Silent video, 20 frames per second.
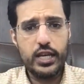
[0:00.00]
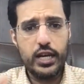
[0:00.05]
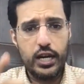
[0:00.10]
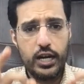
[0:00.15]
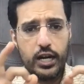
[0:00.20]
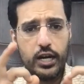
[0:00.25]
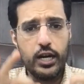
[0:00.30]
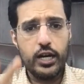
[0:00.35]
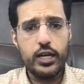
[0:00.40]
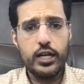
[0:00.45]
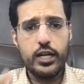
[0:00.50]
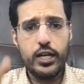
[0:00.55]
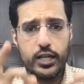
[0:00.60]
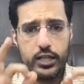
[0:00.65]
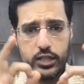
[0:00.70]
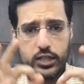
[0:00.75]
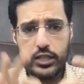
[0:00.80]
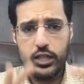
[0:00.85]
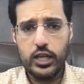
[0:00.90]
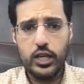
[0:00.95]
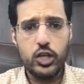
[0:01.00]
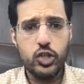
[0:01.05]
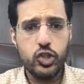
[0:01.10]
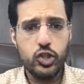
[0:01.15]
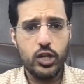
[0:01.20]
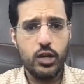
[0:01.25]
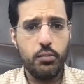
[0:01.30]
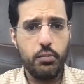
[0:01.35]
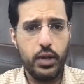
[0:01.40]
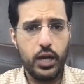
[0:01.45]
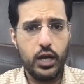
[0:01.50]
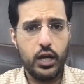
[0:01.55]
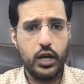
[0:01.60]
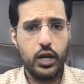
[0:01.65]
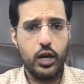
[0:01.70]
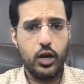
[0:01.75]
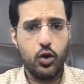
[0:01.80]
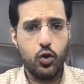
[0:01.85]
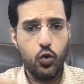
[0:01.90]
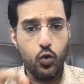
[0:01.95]
a decision
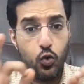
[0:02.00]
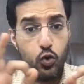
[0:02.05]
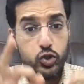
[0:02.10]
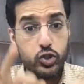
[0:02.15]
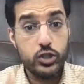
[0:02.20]
maker whose